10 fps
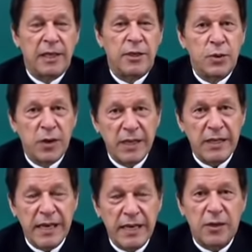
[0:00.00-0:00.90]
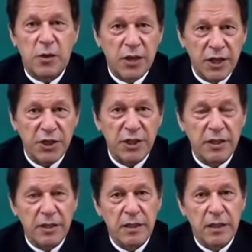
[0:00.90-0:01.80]
US-led coalition
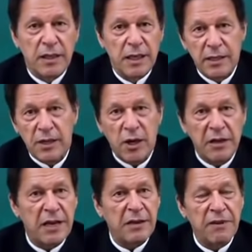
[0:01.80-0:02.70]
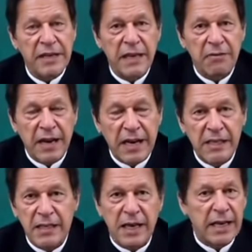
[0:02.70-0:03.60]
is now invading Afghanistan,